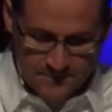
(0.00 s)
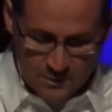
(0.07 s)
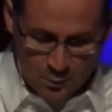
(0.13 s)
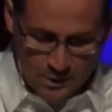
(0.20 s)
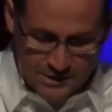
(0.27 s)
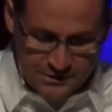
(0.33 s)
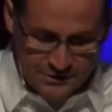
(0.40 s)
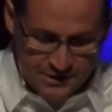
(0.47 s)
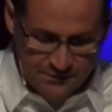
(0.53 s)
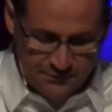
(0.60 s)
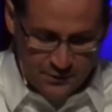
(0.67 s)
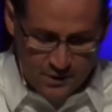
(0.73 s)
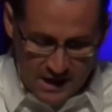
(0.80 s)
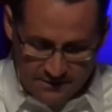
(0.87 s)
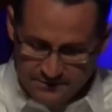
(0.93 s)
which, if
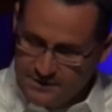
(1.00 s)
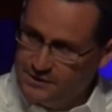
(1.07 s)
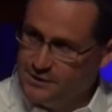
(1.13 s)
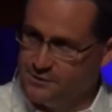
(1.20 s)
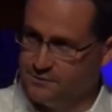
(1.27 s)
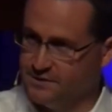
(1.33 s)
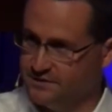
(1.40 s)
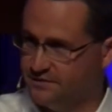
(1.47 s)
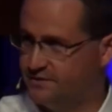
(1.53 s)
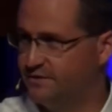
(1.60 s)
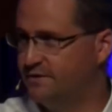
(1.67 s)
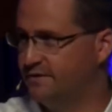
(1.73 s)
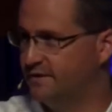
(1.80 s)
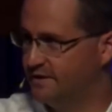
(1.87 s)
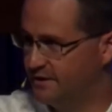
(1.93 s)
you haven't
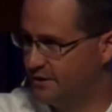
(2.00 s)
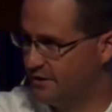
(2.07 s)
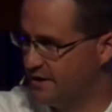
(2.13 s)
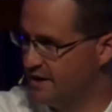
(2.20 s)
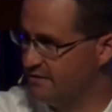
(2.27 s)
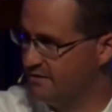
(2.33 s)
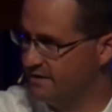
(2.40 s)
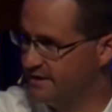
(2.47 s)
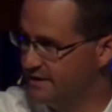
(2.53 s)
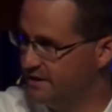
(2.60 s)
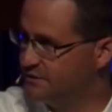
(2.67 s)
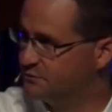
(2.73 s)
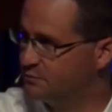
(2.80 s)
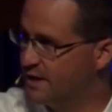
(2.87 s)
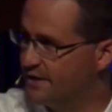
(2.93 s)
noticed in our area,
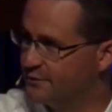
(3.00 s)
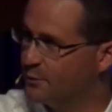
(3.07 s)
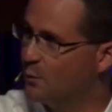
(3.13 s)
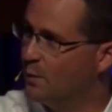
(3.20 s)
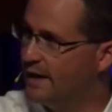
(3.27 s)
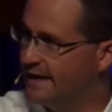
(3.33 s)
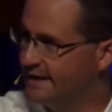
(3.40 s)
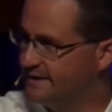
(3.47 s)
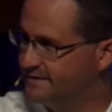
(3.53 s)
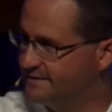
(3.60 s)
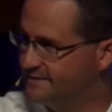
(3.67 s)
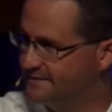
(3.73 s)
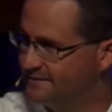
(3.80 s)
is rather white.